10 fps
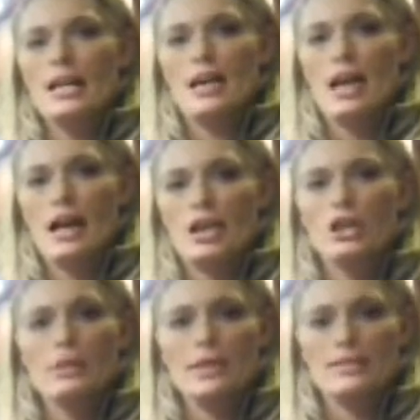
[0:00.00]
kind of
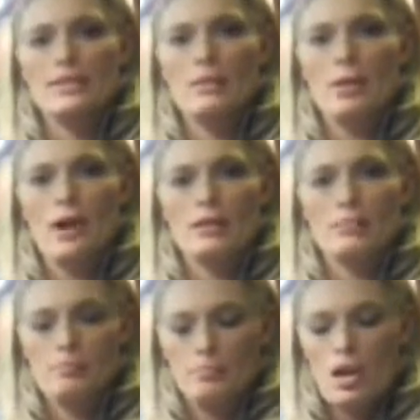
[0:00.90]
accumulates at the
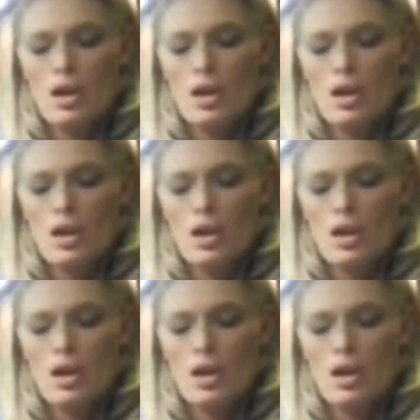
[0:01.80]
bottom.